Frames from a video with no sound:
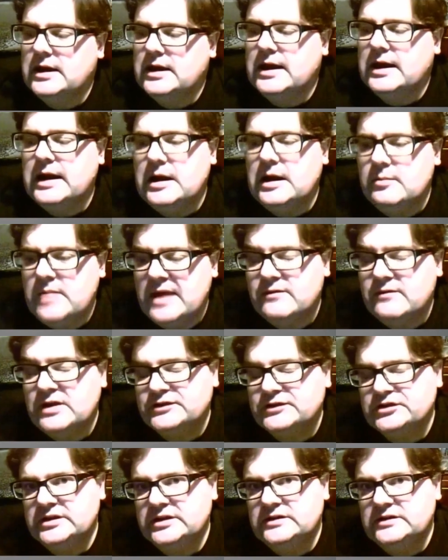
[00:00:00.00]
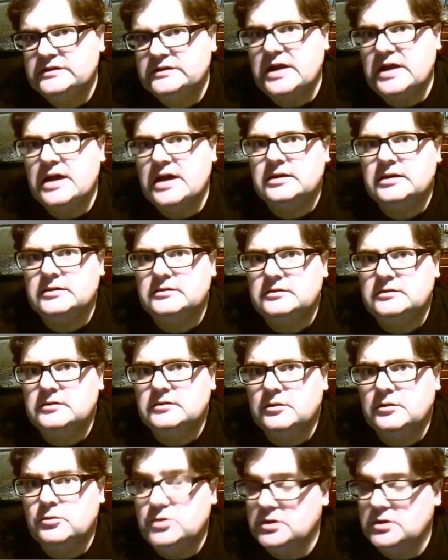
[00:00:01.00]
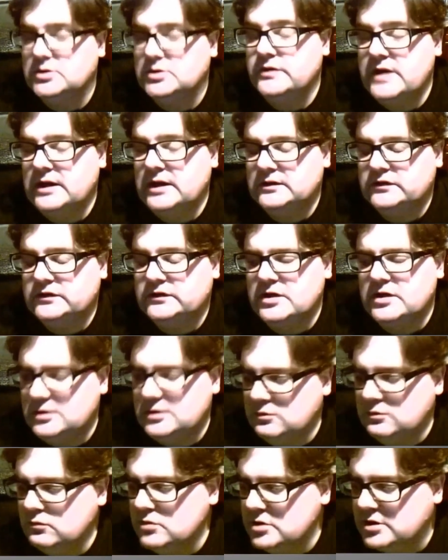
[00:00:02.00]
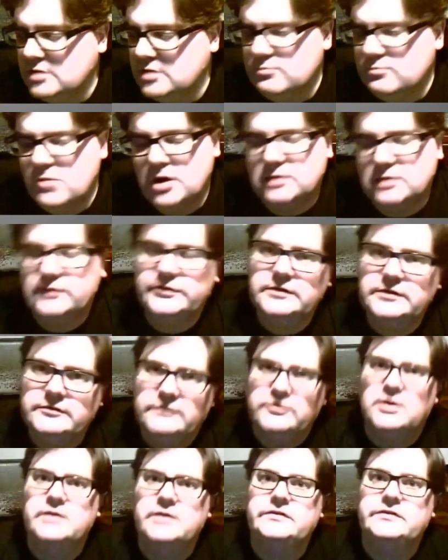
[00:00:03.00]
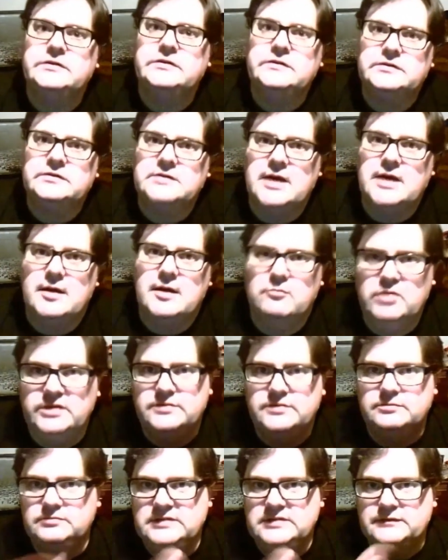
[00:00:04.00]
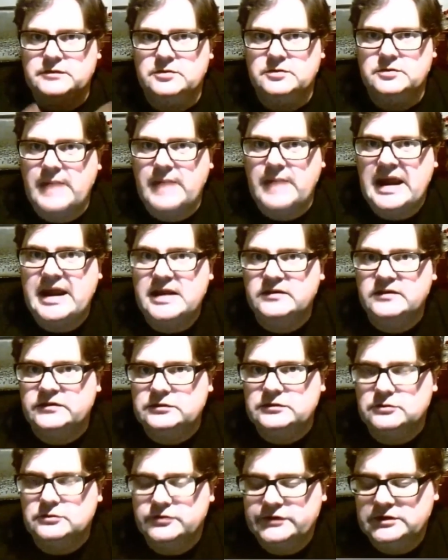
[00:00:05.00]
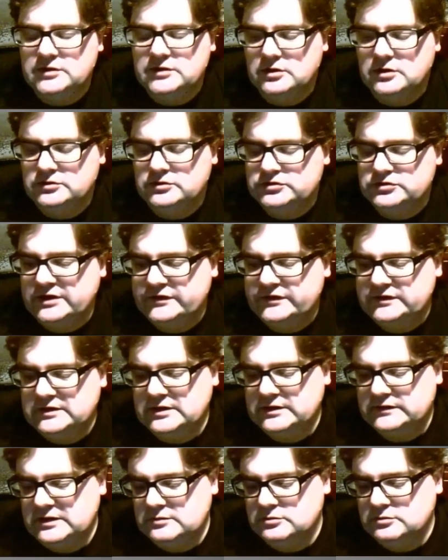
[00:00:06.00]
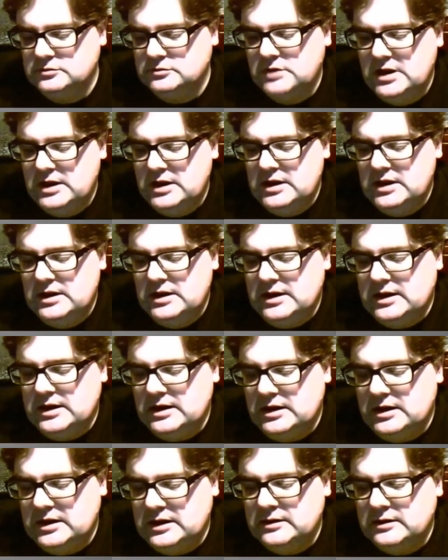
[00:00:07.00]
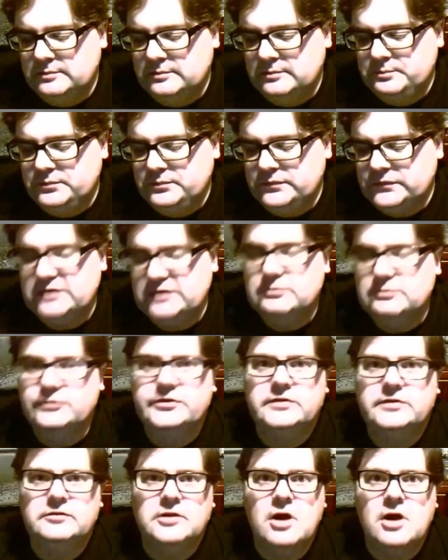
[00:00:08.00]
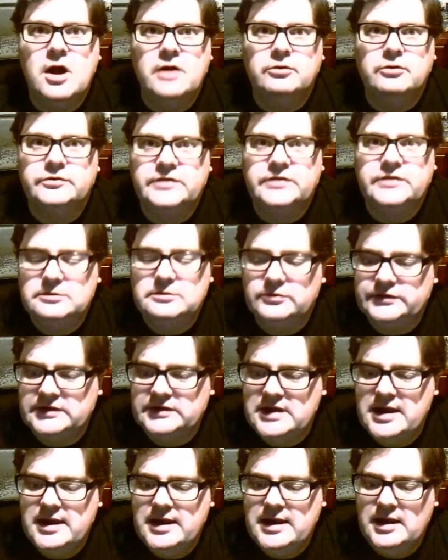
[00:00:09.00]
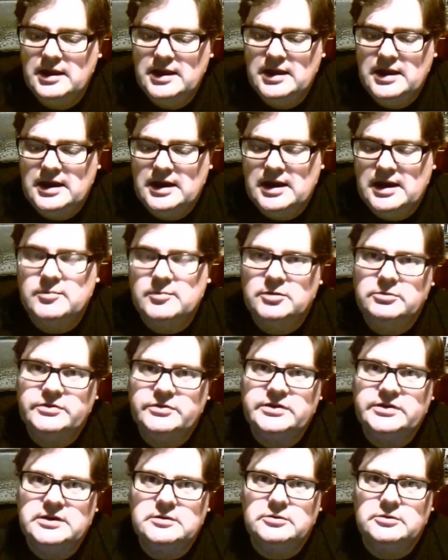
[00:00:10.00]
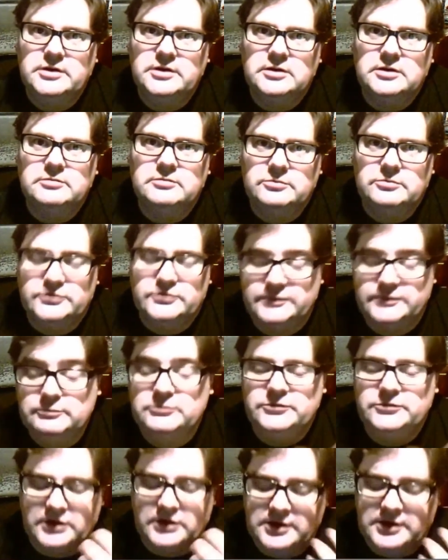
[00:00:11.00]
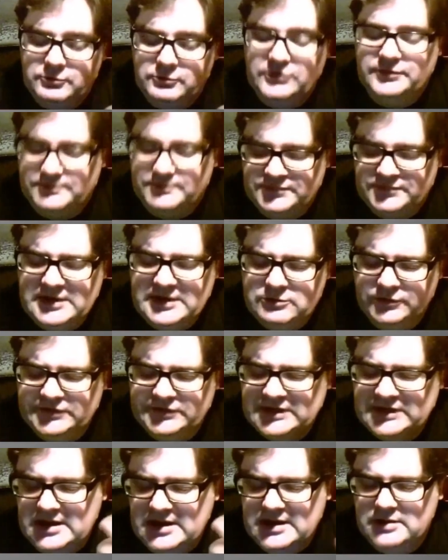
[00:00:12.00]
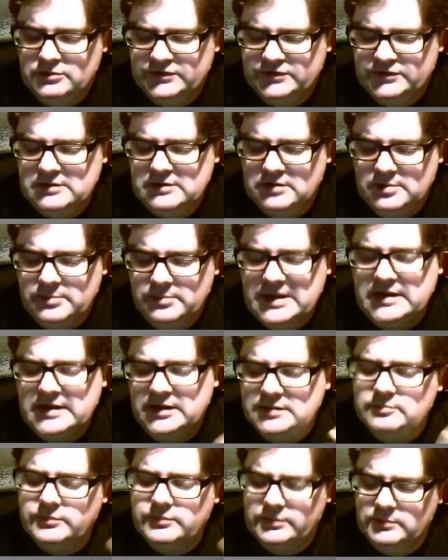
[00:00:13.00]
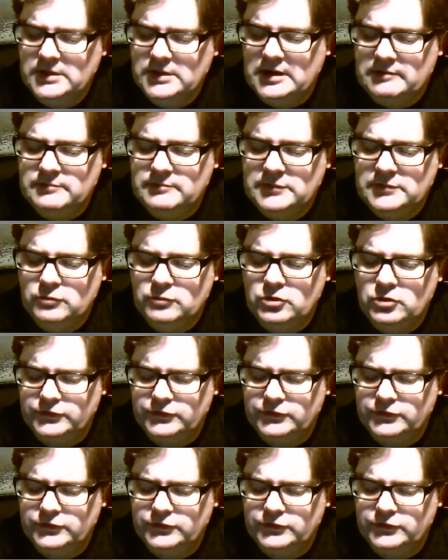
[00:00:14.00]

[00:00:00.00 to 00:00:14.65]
have actually started work on that so that it will work on Microsoft devices with different back-end stores, so not just SQL Server Lite or SQL CE, but with with SQL CE or SQL Embedded. We're